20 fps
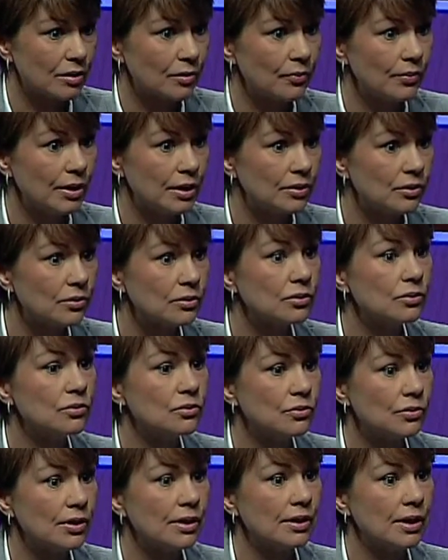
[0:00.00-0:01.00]
We are not
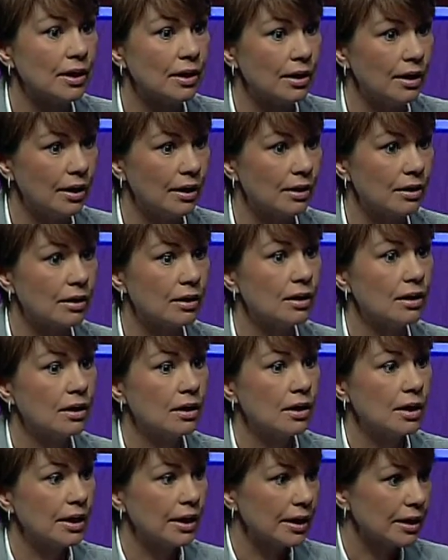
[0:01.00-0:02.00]
doing the care
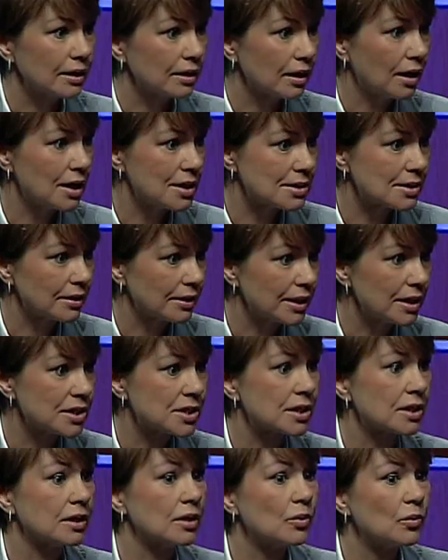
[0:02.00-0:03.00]
in
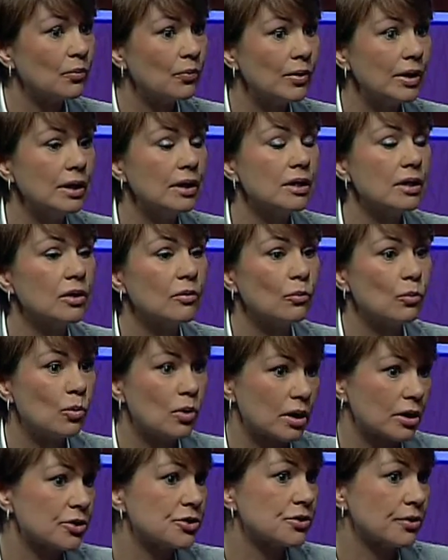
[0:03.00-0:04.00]
isolation. We
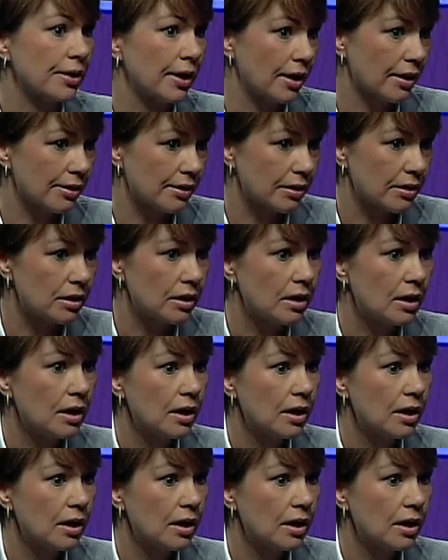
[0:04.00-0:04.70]
work together.